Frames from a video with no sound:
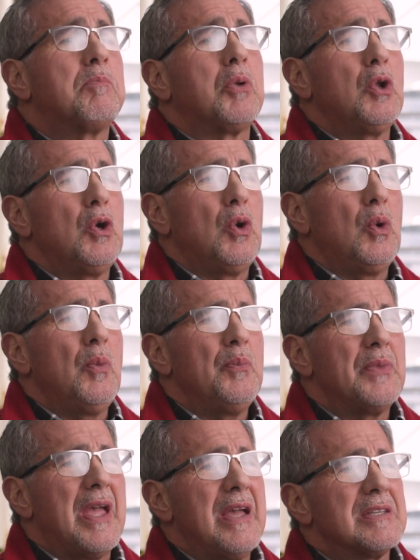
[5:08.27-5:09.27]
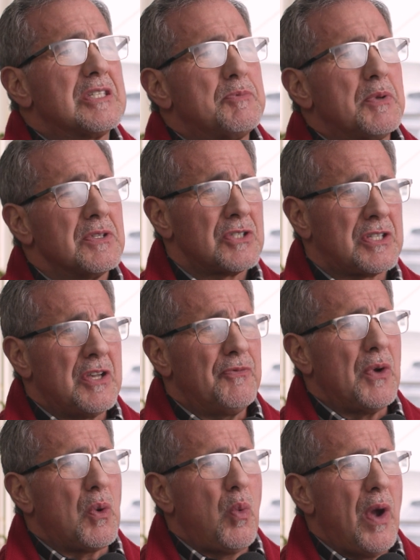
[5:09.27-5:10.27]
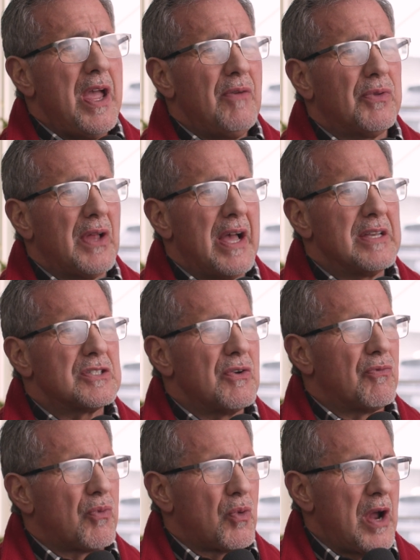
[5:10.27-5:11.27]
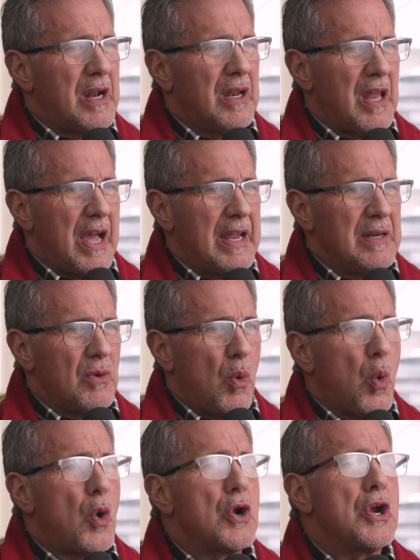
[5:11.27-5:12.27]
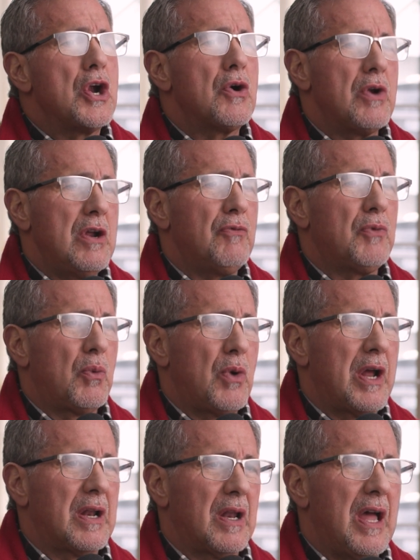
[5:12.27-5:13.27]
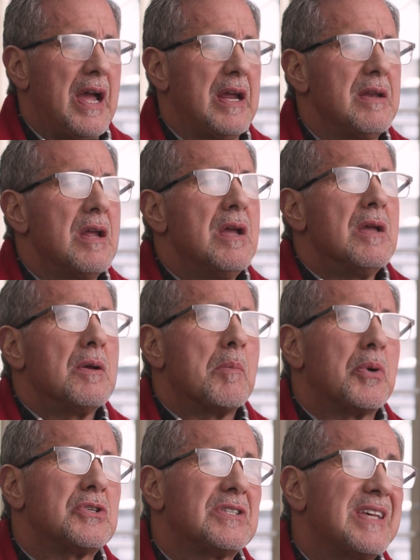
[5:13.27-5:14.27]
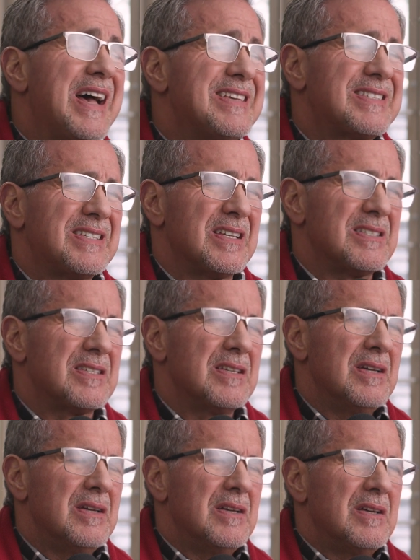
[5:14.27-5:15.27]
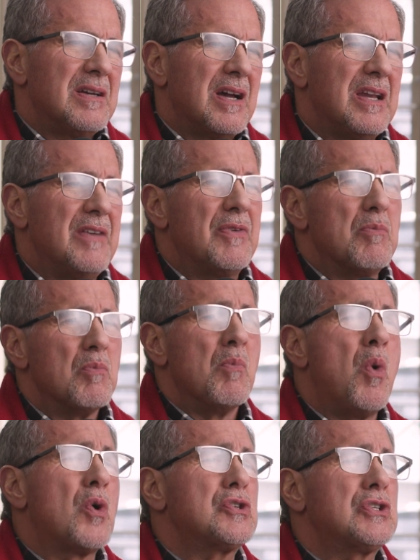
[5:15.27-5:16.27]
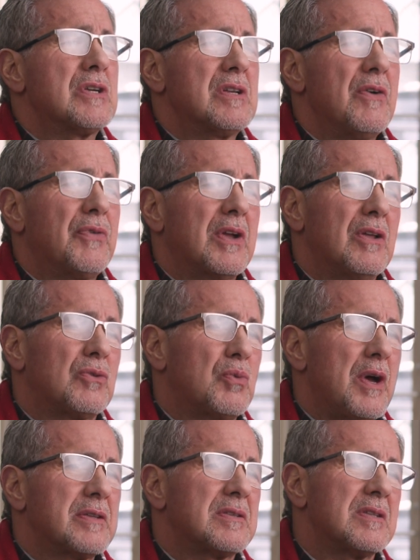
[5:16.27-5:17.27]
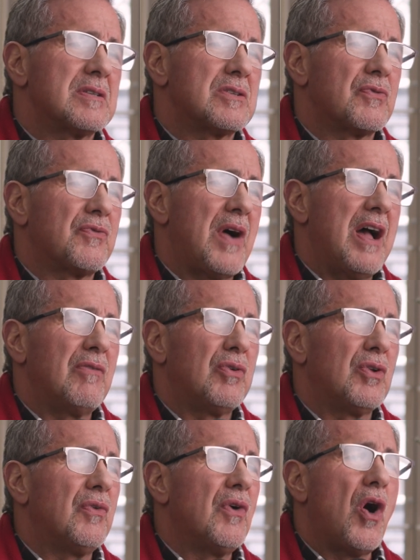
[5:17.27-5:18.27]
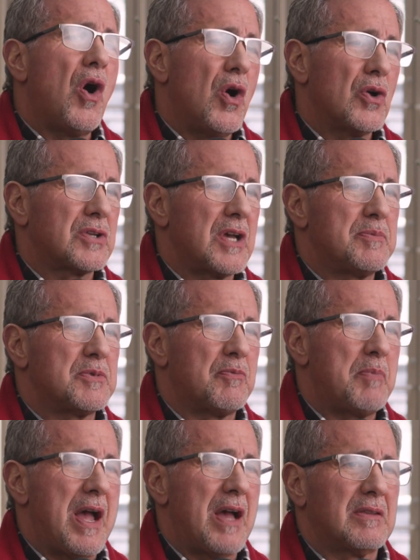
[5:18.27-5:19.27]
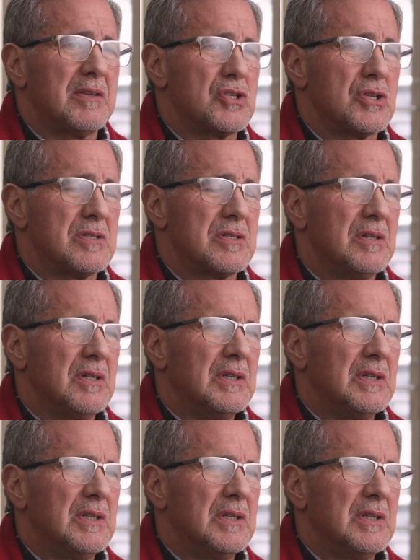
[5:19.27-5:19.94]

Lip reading: blue and specific wavelengths of red light or near-infrared light possesses an even more significant threat to the survival of all types of pathogens.